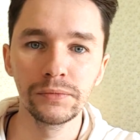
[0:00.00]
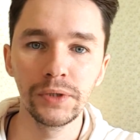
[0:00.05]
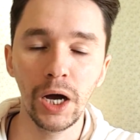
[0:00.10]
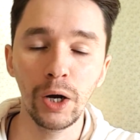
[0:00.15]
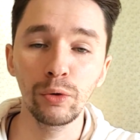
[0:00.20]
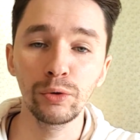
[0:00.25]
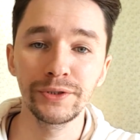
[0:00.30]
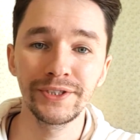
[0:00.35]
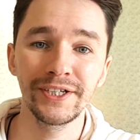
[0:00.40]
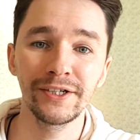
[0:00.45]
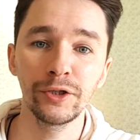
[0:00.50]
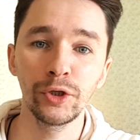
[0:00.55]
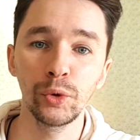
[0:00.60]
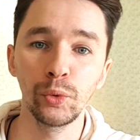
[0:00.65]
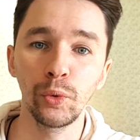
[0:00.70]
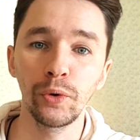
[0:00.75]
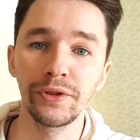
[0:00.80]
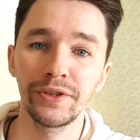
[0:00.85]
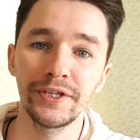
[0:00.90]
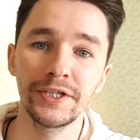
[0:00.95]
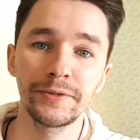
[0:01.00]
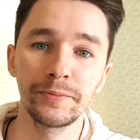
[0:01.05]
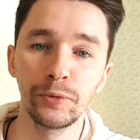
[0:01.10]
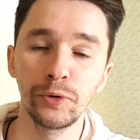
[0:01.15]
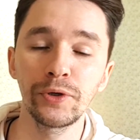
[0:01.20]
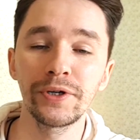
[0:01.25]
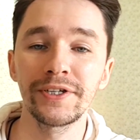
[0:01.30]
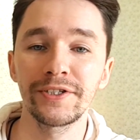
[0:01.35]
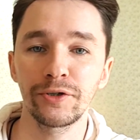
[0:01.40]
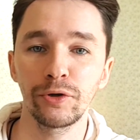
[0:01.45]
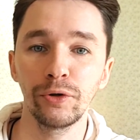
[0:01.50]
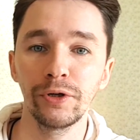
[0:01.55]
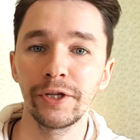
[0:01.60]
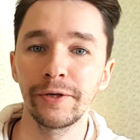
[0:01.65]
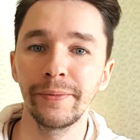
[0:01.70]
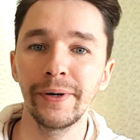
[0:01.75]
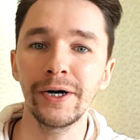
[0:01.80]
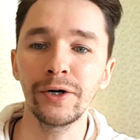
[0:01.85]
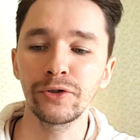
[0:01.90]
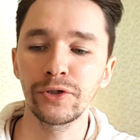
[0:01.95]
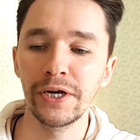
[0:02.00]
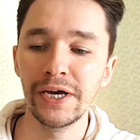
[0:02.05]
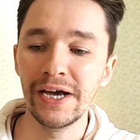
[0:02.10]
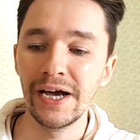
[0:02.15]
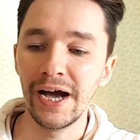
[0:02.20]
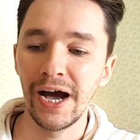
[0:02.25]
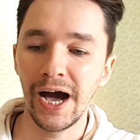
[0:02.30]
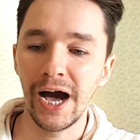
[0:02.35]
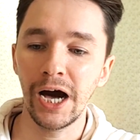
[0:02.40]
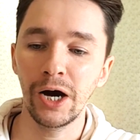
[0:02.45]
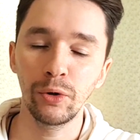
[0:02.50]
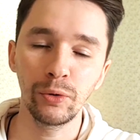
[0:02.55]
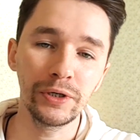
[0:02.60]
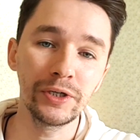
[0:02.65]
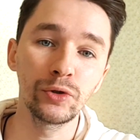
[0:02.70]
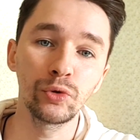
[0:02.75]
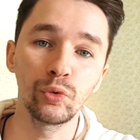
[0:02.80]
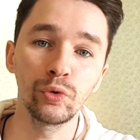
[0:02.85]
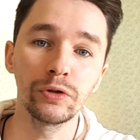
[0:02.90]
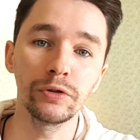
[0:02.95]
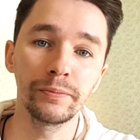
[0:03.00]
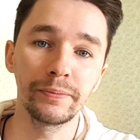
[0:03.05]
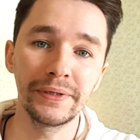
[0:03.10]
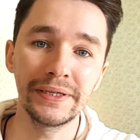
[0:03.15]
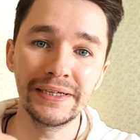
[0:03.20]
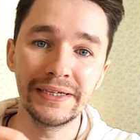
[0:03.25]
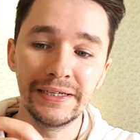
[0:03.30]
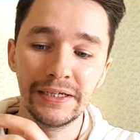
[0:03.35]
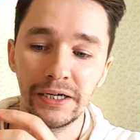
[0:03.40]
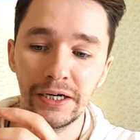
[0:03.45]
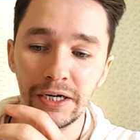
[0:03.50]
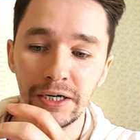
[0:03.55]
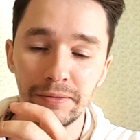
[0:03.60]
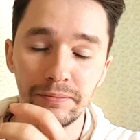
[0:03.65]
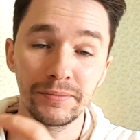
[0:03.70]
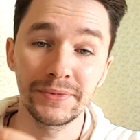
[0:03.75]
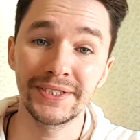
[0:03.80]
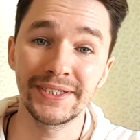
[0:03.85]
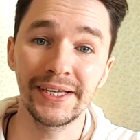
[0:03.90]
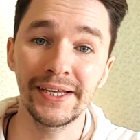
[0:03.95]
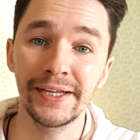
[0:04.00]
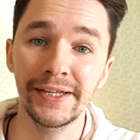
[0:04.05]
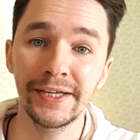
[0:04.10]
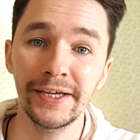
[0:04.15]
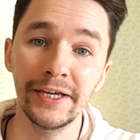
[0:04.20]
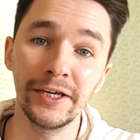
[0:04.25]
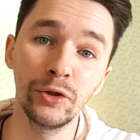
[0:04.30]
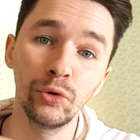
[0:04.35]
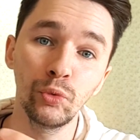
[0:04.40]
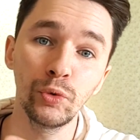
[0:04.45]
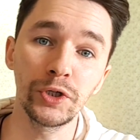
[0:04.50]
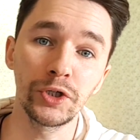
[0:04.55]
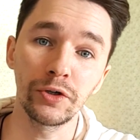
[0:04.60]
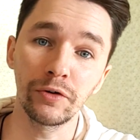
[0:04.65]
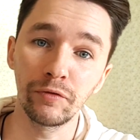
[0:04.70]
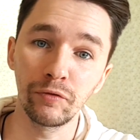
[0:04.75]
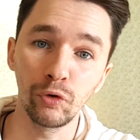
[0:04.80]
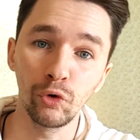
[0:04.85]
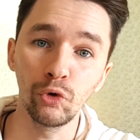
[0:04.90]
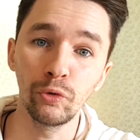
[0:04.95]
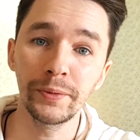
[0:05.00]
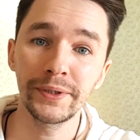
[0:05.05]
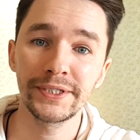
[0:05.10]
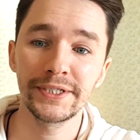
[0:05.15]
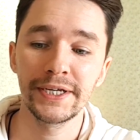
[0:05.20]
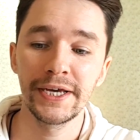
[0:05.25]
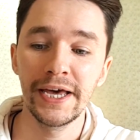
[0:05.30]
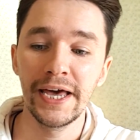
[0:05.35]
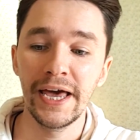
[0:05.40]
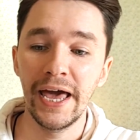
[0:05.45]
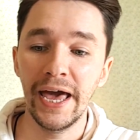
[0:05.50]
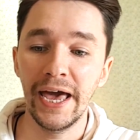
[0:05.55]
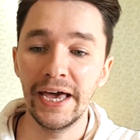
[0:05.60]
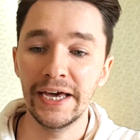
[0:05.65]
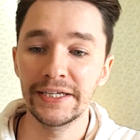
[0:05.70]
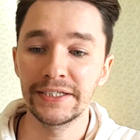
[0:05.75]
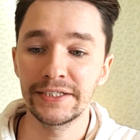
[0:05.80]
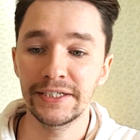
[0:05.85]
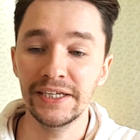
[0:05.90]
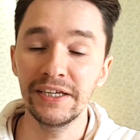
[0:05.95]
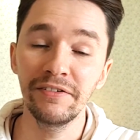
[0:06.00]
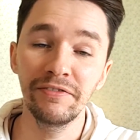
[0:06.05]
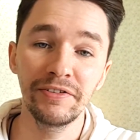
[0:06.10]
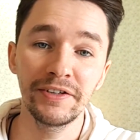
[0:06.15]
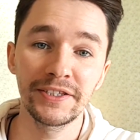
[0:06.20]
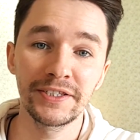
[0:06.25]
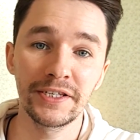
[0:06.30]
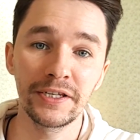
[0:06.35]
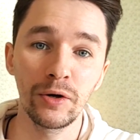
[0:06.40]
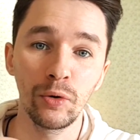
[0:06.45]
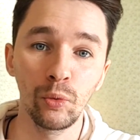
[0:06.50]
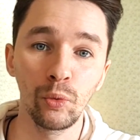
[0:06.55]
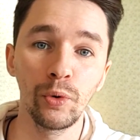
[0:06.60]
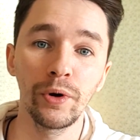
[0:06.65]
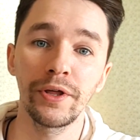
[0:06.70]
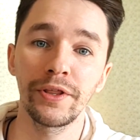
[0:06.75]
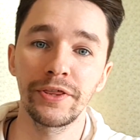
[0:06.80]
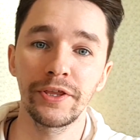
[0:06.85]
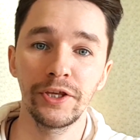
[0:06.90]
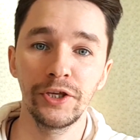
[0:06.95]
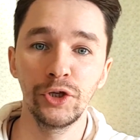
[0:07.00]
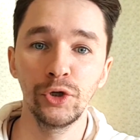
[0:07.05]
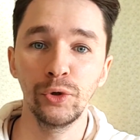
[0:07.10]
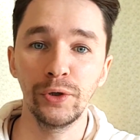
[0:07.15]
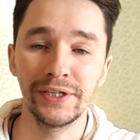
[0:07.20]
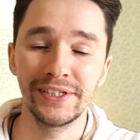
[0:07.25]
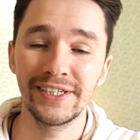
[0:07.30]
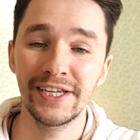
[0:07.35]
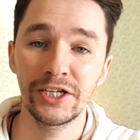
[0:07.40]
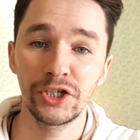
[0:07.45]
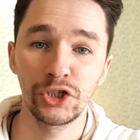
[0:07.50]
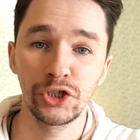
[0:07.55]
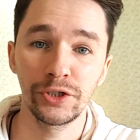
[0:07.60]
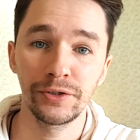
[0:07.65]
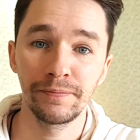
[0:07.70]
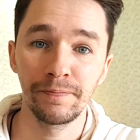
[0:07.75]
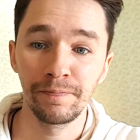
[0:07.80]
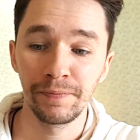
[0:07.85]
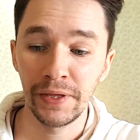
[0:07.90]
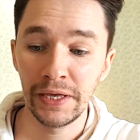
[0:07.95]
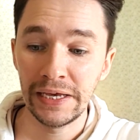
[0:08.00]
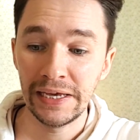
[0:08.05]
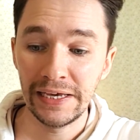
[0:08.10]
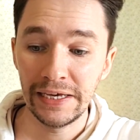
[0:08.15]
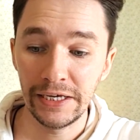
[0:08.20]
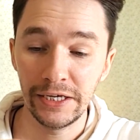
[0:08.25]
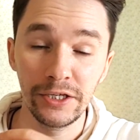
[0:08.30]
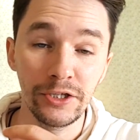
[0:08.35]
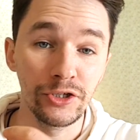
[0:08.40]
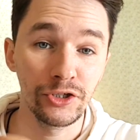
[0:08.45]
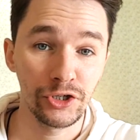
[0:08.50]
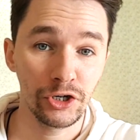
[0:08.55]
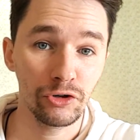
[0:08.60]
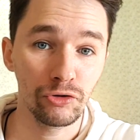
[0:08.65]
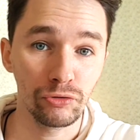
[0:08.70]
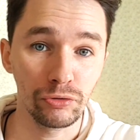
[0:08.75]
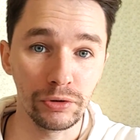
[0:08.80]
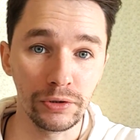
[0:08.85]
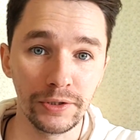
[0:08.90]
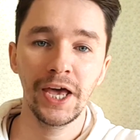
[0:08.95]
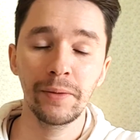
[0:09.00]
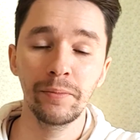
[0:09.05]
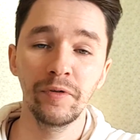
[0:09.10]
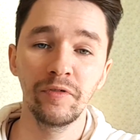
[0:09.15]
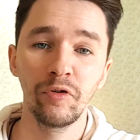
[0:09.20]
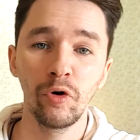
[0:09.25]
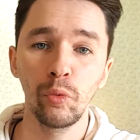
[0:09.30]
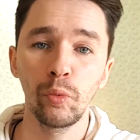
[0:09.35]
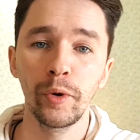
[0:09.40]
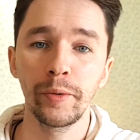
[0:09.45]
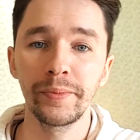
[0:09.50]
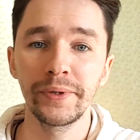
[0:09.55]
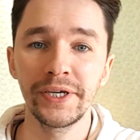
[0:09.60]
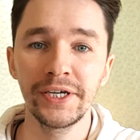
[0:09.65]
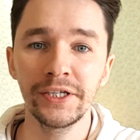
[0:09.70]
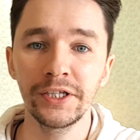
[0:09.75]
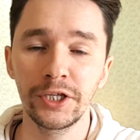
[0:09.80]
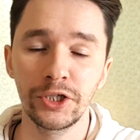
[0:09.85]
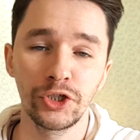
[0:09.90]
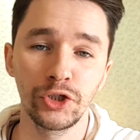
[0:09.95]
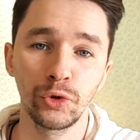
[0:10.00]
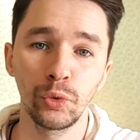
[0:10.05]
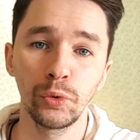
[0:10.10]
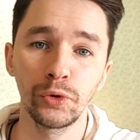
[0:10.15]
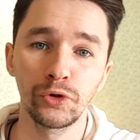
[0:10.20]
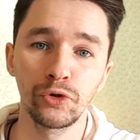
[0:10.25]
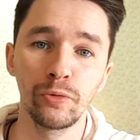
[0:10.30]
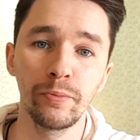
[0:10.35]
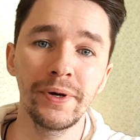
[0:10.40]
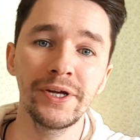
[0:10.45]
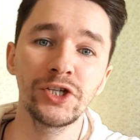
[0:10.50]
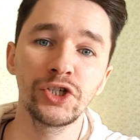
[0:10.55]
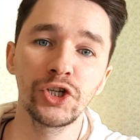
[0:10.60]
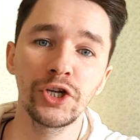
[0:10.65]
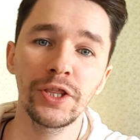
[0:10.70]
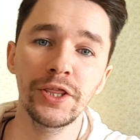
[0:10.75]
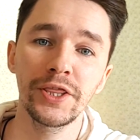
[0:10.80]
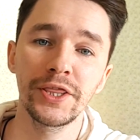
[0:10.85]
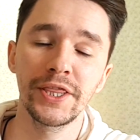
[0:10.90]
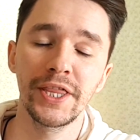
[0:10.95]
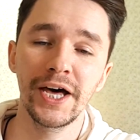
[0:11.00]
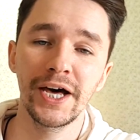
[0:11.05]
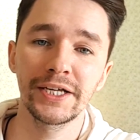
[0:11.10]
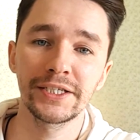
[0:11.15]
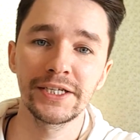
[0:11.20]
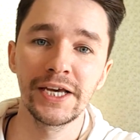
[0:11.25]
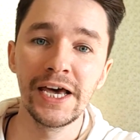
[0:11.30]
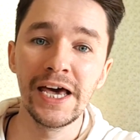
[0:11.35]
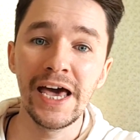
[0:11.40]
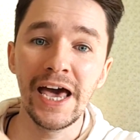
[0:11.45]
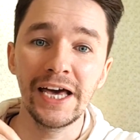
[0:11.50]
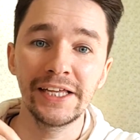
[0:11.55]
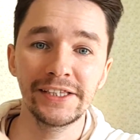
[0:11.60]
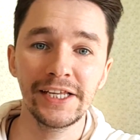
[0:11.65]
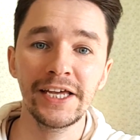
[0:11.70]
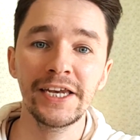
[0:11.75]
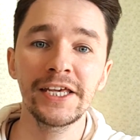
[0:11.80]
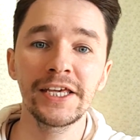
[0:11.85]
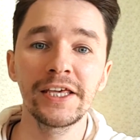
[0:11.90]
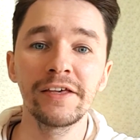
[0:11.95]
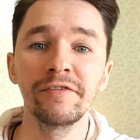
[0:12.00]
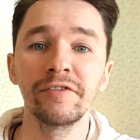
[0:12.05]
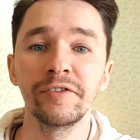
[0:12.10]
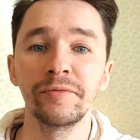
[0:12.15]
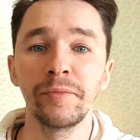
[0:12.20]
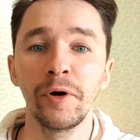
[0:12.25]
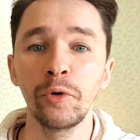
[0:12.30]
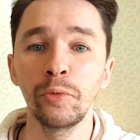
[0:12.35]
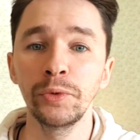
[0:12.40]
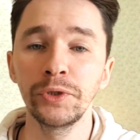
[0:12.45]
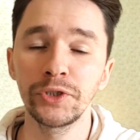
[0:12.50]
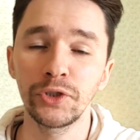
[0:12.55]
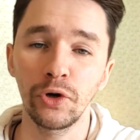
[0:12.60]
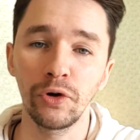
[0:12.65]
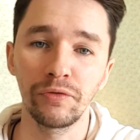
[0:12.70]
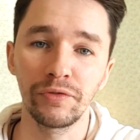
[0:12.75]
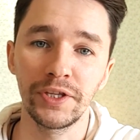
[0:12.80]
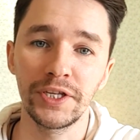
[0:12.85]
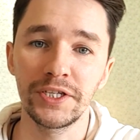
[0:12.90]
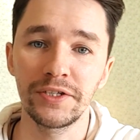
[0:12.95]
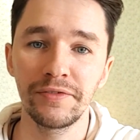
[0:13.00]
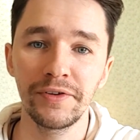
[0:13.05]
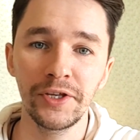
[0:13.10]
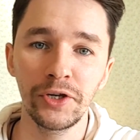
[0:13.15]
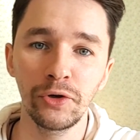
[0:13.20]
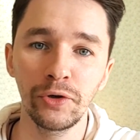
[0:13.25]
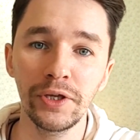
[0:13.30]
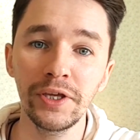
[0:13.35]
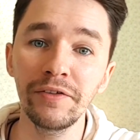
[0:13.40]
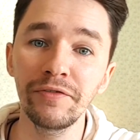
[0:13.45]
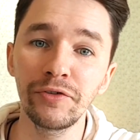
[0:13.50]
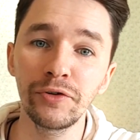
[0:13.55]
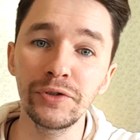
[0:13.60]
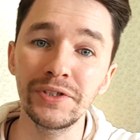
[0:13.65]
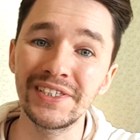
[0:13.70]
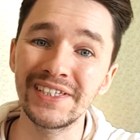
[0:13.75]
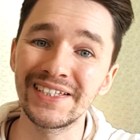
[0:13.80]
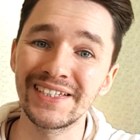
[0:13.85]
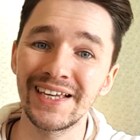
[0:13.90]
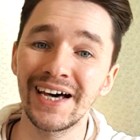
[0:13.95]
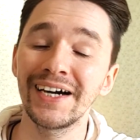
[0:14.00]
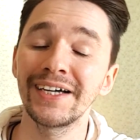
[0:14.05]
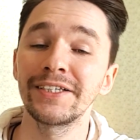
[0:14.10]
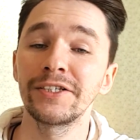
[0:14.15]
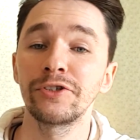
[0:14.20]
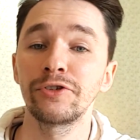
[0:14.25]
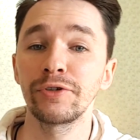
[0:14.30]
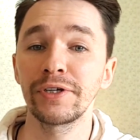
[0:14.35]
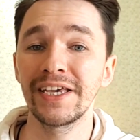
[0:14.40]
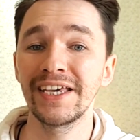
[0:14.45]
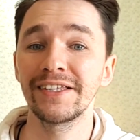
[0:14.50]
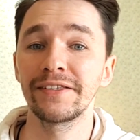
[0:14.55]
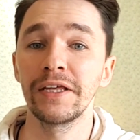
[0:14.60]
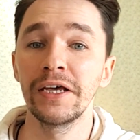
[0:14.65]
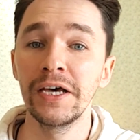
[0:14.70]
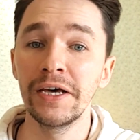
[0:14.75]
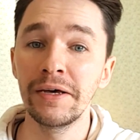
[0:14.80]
I will tell you what this book is all about, how it will be selling, in which format, and if it's worth your attention in general. And before we begin, I just want to mention that at any given moment of this video, if you decide to get